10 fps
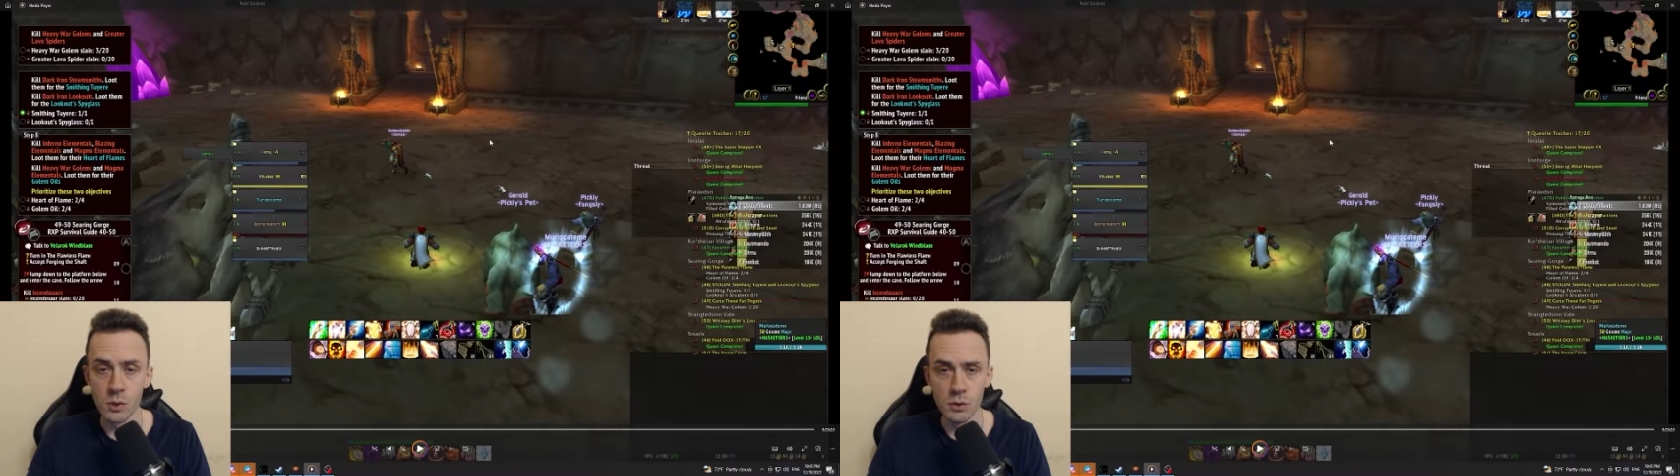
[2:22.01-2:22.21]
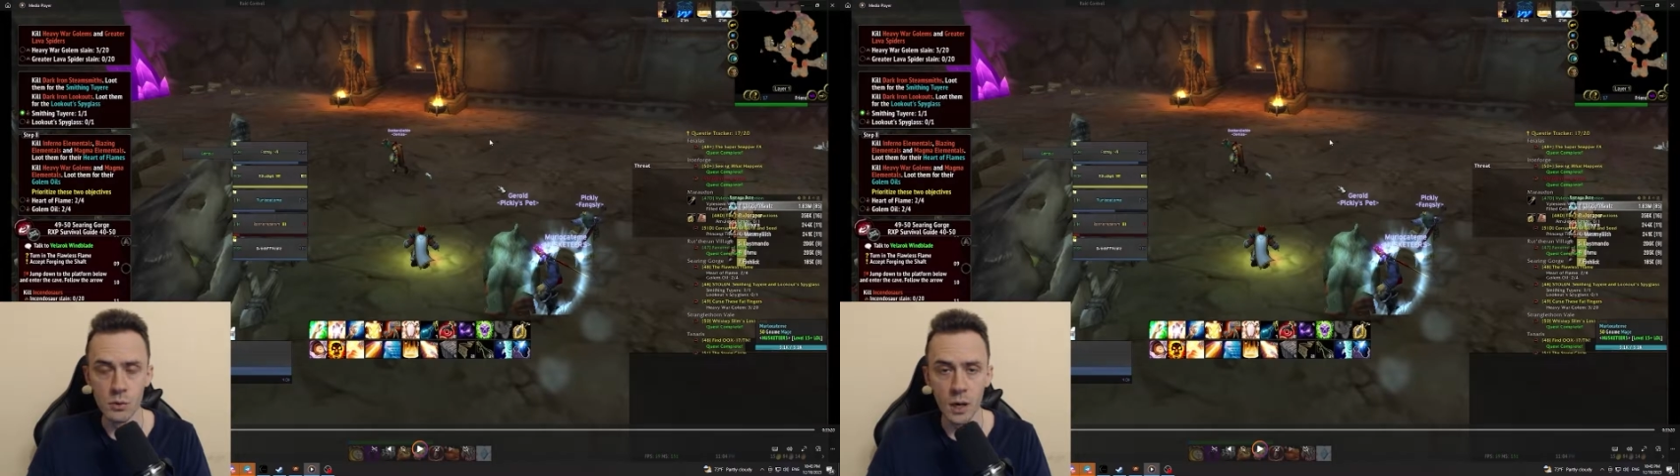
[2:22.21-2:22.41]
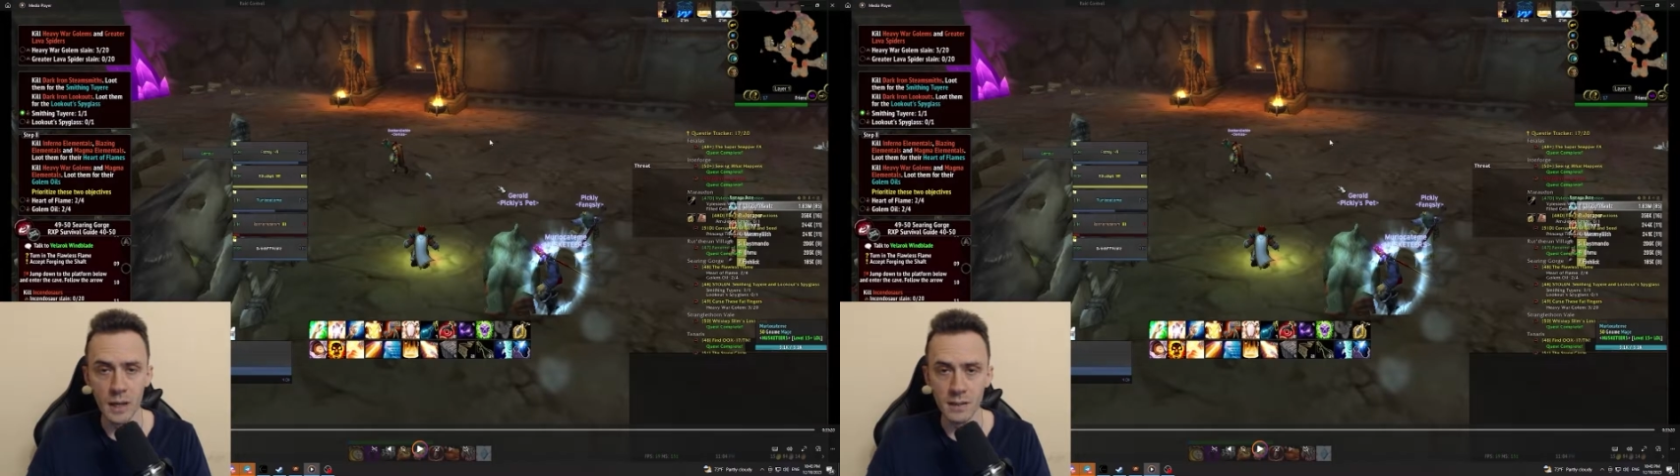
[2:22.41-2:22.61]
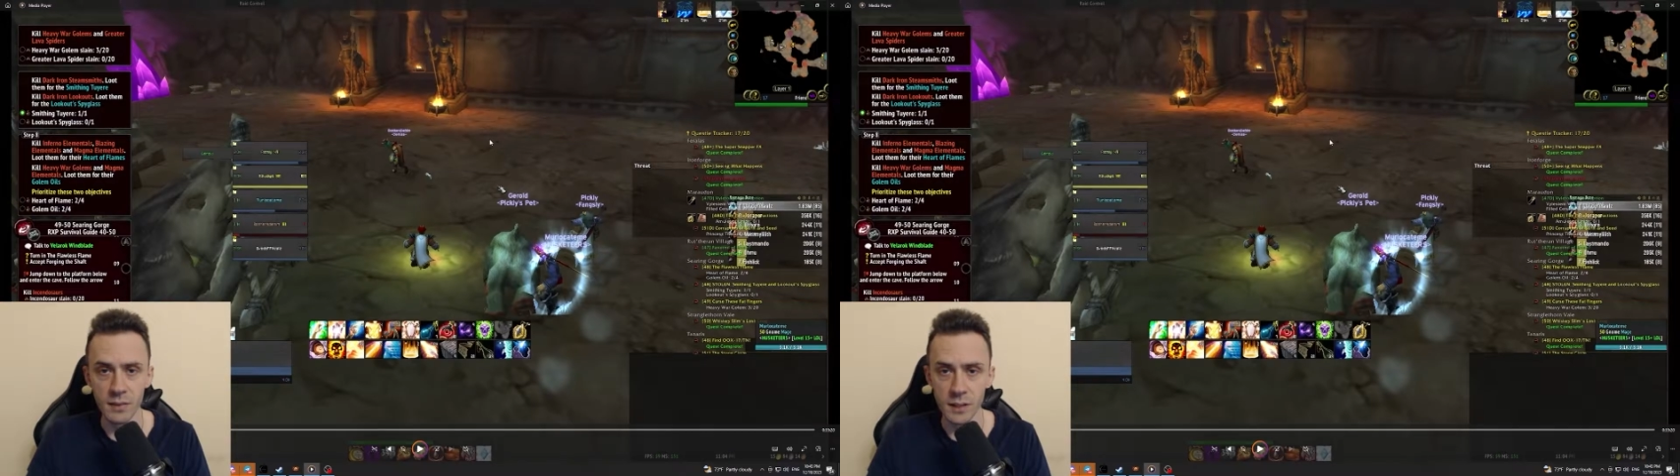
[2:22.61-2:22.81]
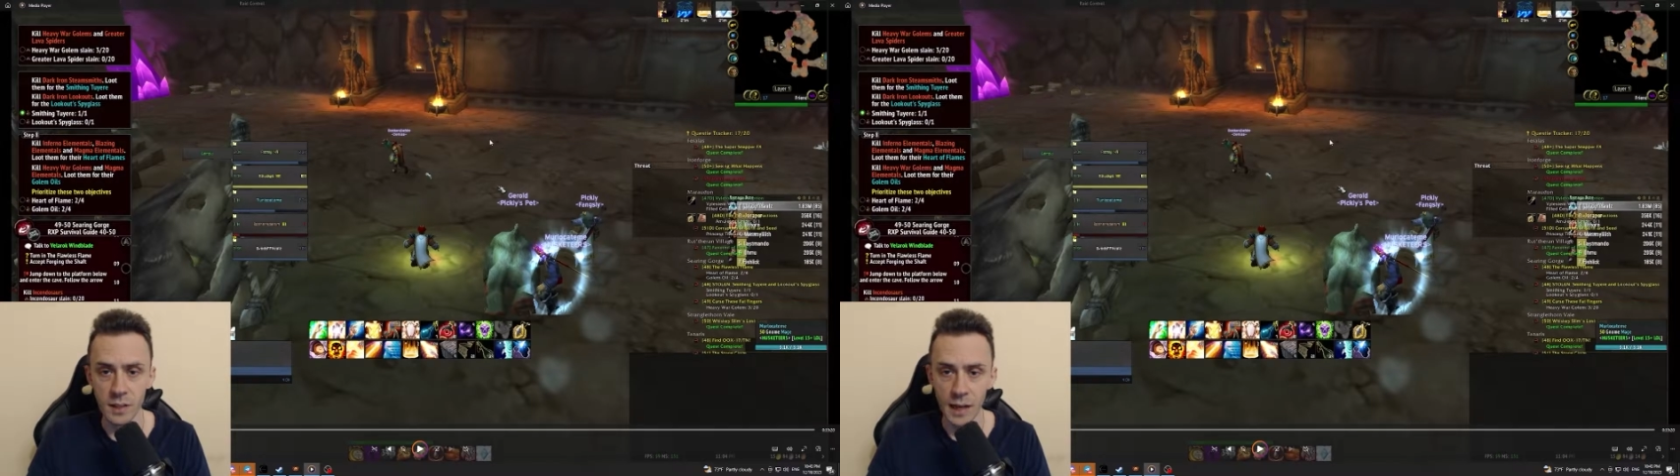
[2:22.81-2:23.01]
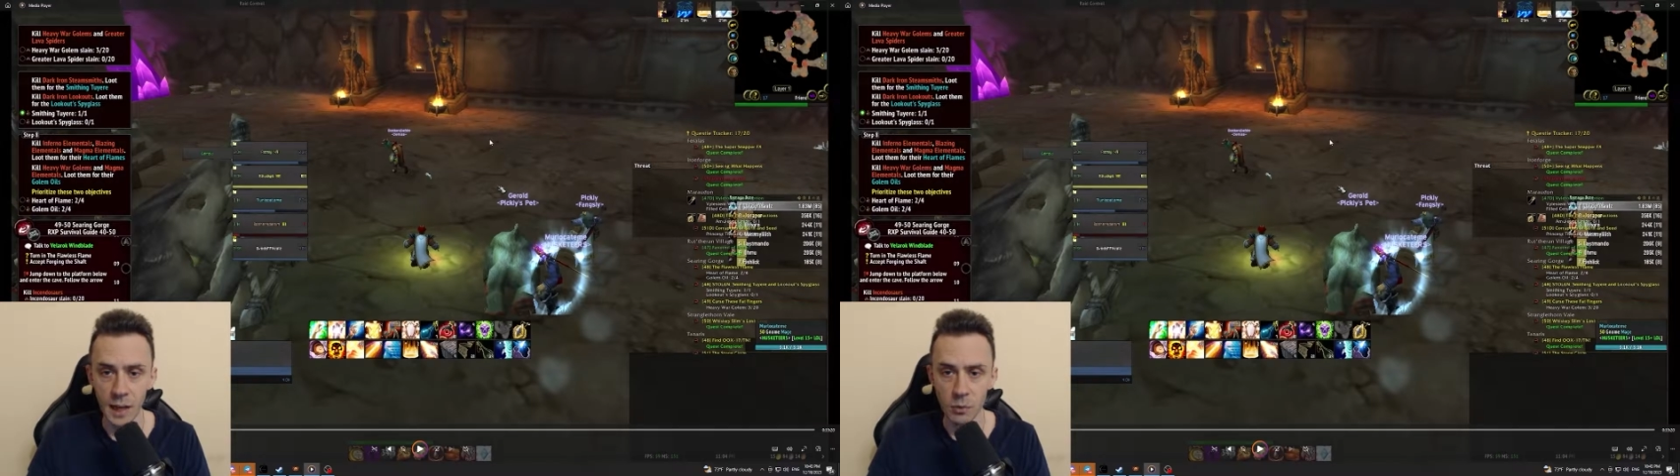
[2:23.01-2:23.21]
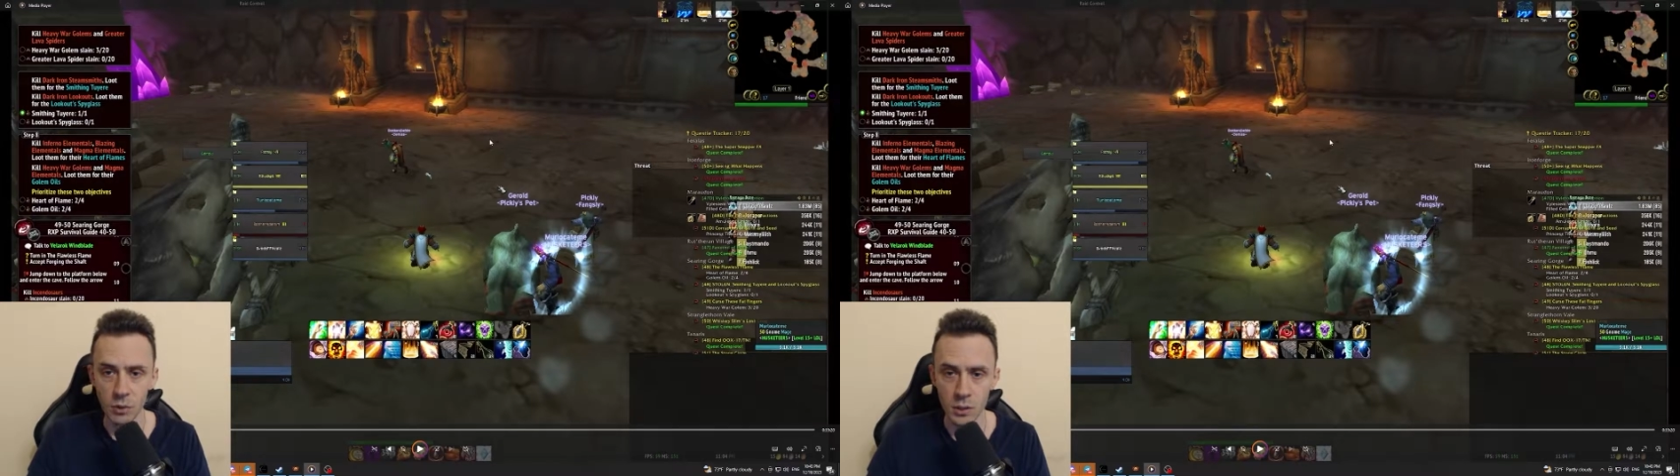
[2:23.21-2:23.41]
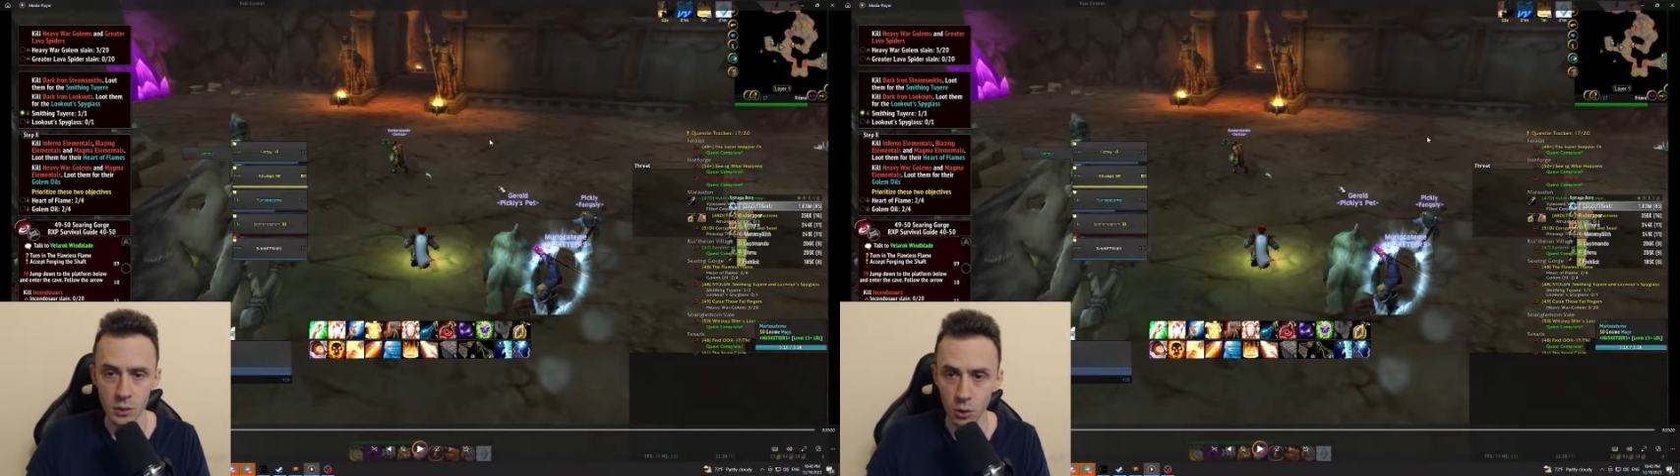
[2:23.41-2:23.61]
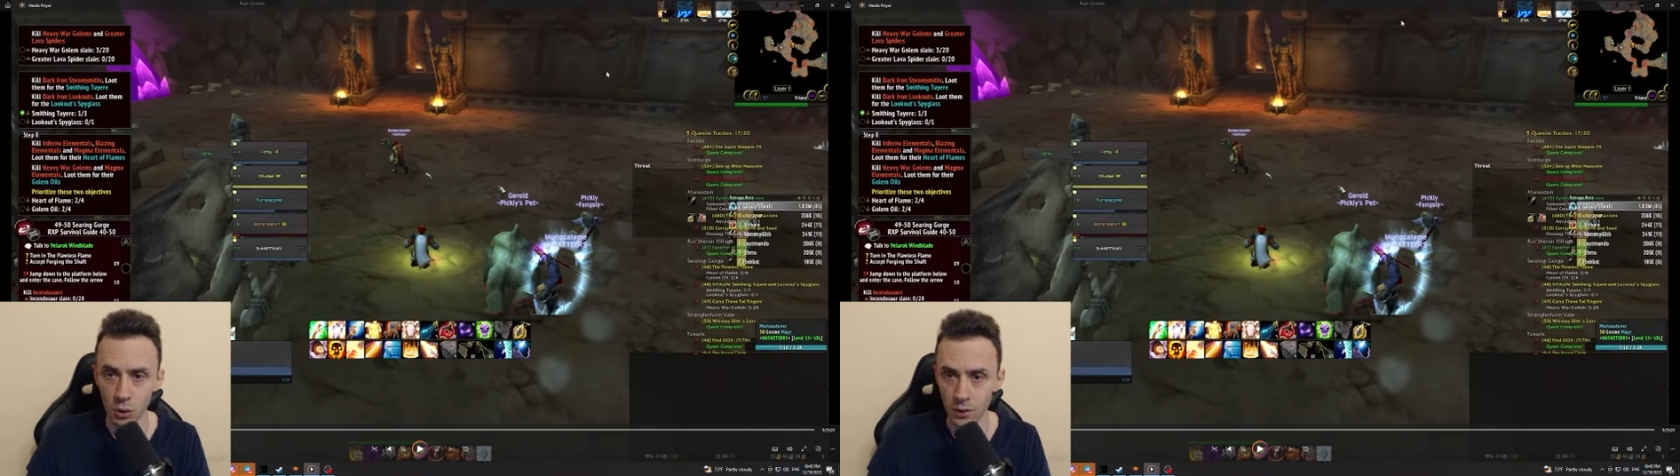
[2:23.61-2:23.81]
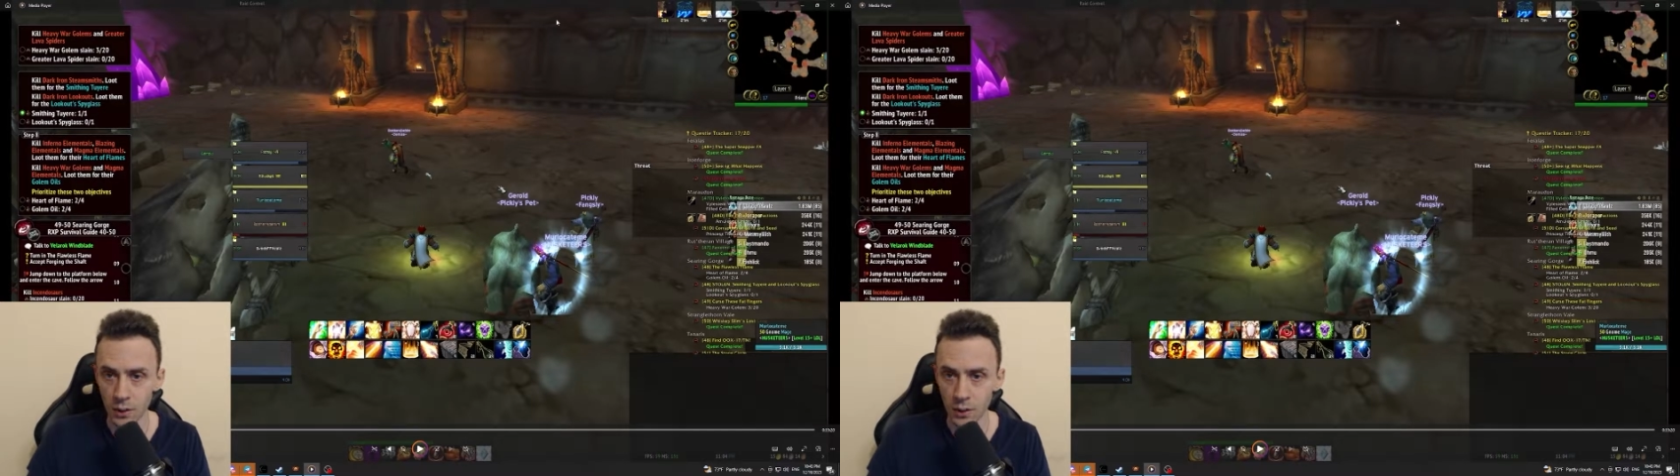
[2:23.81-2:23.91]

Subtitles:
need to activate the amulet on.